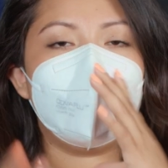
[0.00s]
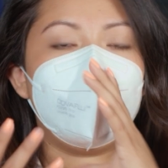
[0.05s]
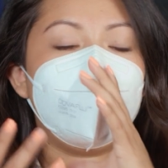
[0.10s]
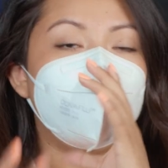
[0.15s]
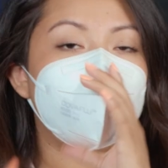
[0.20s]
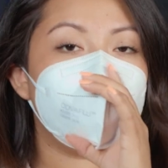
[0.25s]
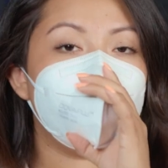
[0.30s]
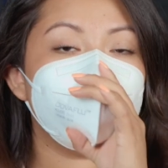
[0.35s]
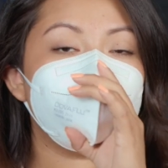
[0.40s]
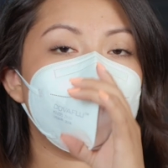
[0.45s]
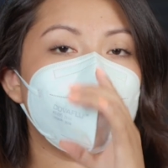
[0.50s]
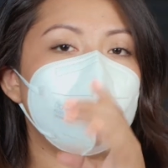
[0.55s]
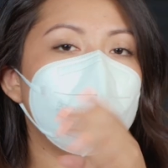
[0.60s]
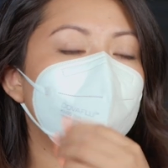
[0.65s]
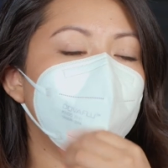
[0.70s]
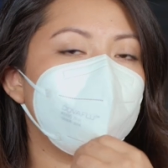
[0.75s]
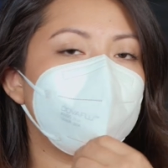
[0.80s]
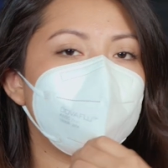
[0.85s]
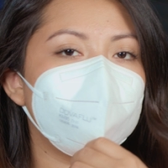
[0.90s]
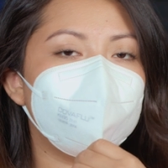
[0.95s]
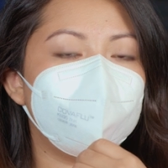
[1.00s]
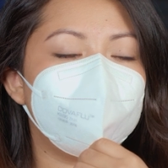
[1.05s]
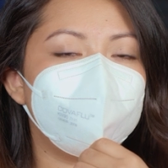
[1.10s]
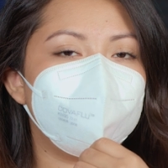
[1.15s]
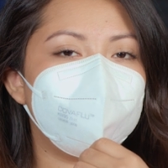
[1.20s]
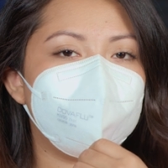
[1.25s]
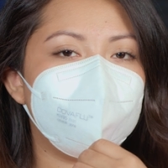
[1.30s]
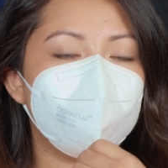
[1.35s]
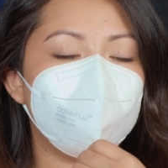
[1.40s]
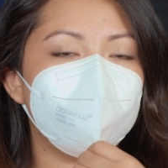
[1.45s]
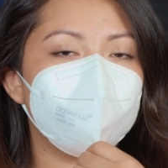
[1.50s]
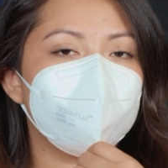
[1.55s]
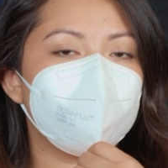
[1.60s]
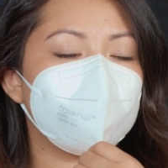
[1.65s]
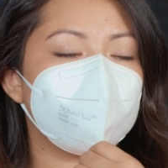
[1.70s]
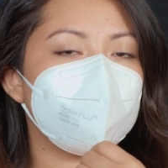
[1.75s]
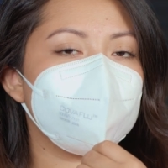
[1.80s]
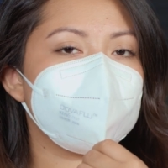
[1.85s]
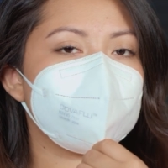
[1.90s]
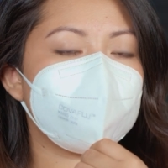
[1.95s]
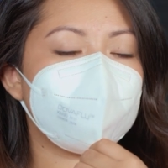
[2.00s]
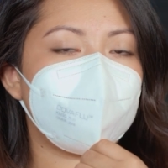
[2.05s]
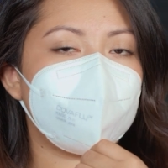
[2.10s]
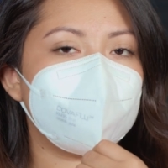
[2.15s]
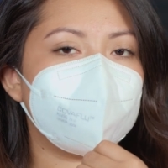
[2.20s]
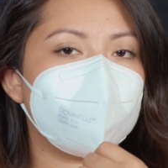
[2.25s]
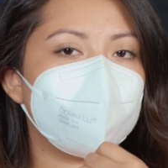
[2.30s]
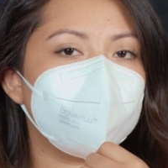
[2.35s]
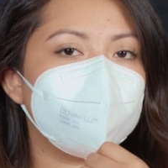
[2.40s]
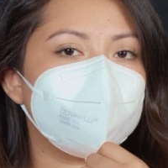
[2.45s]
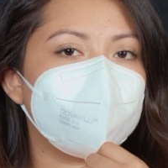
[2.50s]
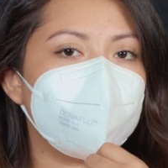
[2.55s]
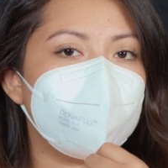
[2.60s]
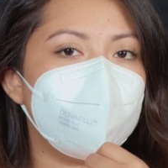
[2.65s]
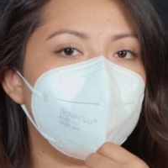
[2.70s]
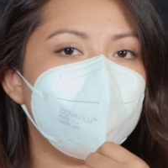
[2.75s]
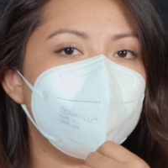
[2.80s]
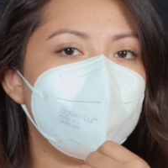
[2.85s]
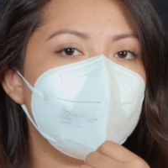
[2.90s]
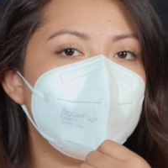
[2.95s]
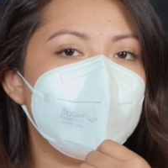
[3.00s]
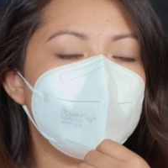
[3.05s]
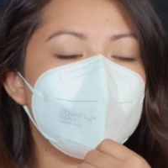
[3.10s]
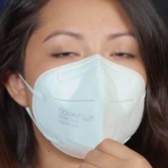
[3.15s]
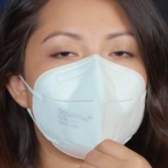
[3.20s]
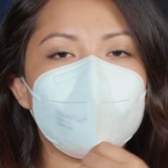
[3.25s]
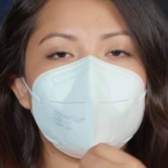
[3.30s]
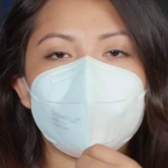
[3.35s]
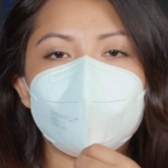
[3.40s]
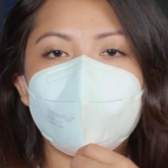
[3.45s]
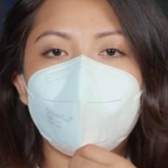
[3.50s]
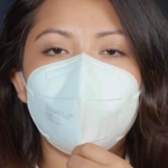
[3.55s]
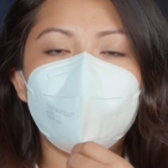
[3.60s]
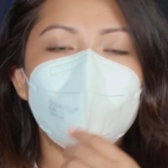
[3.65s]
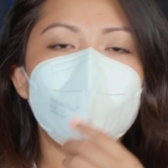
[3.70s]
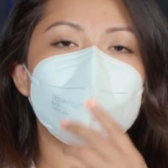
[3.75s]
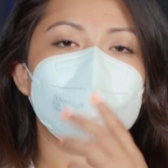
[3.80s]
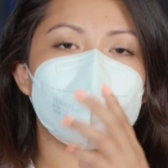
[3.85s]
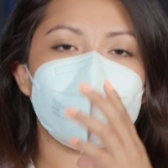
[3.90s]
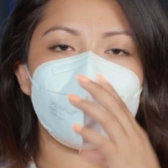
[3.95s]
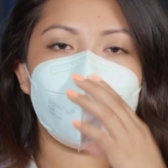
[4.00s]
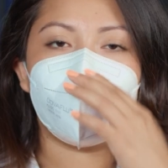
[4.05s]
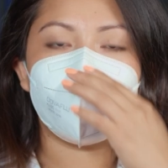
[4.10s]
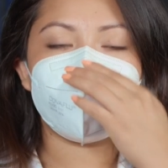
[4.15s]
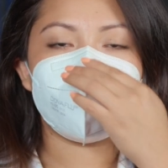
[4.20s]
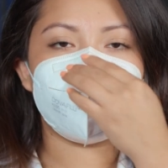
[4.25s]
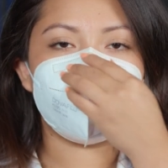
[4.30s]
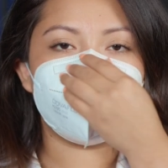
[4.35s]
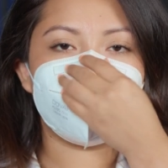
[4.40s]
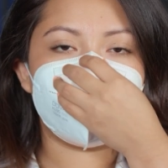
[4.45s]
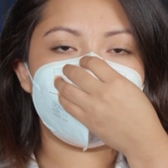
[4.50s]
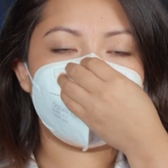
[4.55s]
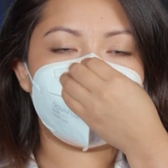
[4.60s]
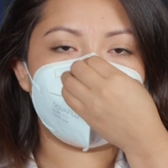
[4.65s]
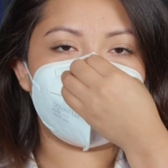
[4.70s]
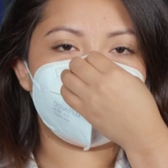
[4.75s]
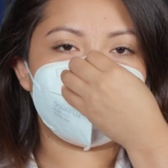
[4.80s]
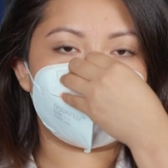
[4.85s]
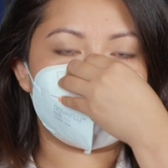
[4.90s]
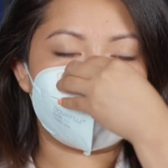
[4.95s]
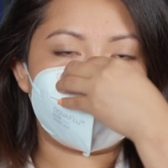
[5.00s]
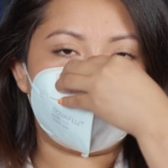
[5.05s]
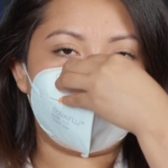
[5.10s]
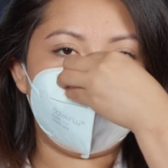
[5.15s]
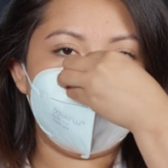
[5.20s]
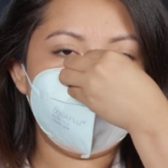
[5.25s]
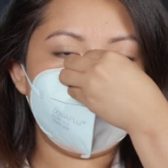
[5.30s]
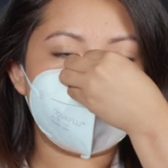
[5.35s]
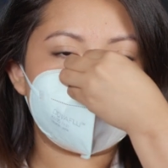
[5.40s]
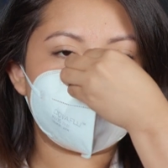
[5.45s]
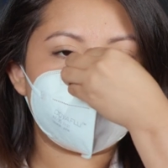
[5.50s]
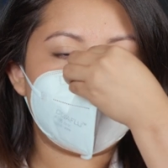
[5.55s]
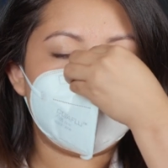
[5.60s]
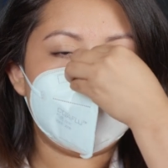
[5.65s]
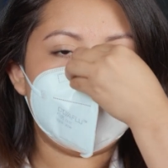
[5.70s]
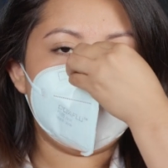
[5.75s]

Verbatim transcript: I am getting a good fit with this KN95, so it's maybe a small to medium size.